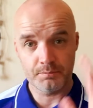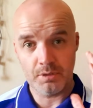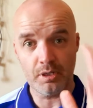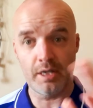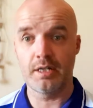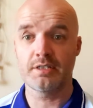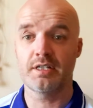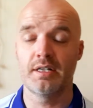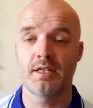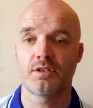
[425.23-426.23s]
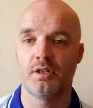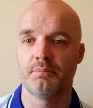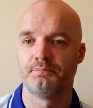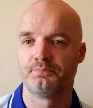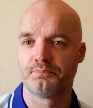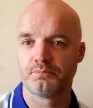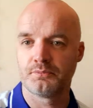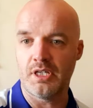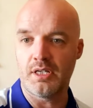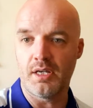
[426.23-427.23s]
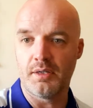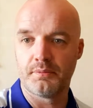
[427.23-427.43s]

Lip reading: Okay, I'll see you next time. Take care.